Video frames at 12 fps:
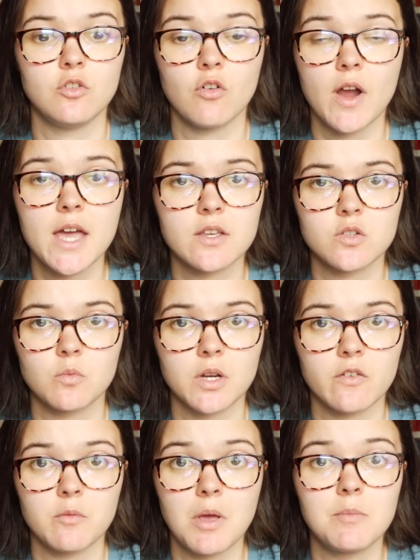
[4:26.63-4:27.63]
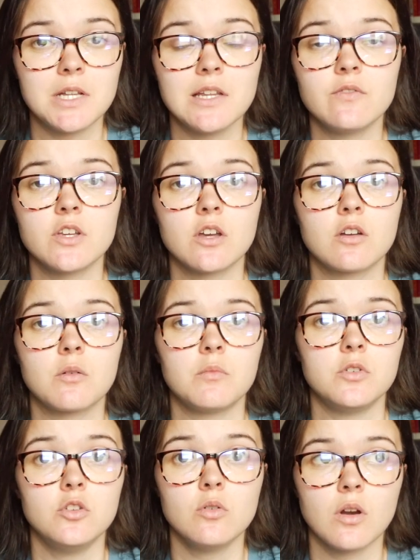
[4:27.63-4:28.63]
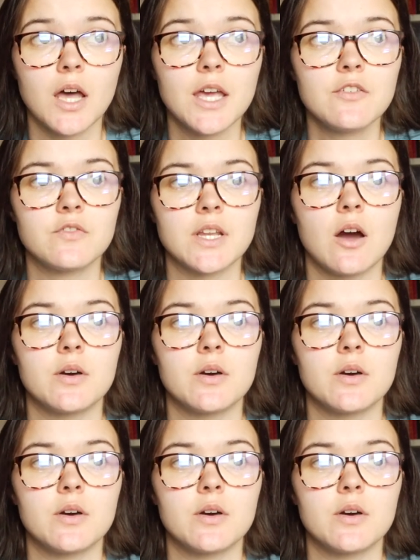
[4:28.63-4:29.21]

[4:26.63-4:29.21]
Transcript: your ex or whatever, may be living a new life now,